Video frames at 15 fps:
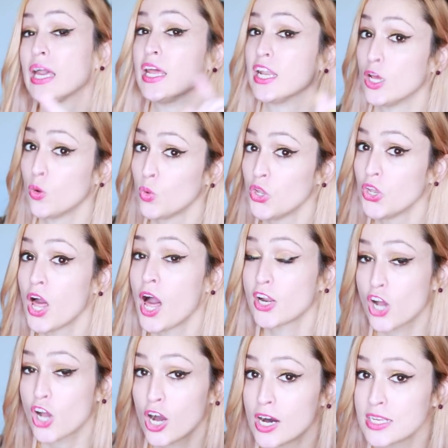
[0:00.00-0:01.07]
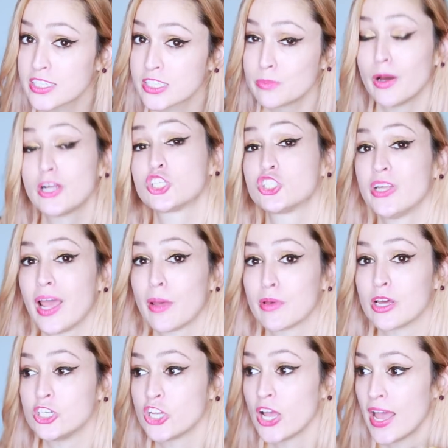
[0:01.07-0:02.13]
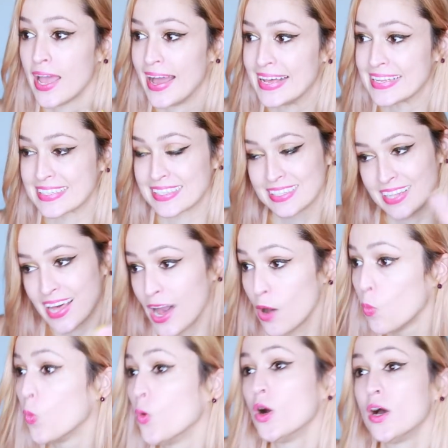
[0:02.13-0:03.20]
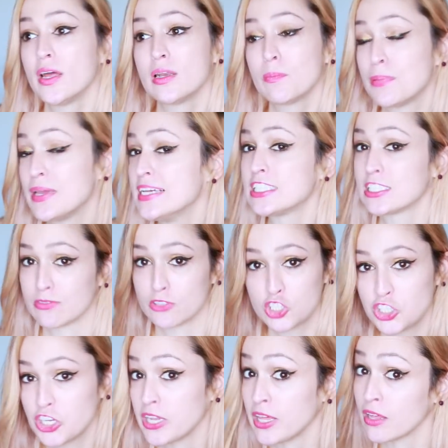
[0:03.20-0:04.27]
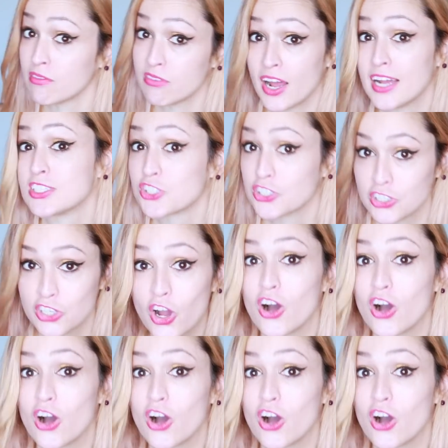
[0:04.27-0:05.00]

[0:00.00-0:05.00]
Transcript: and it will not cause as much damage as that one piece of shitty advice could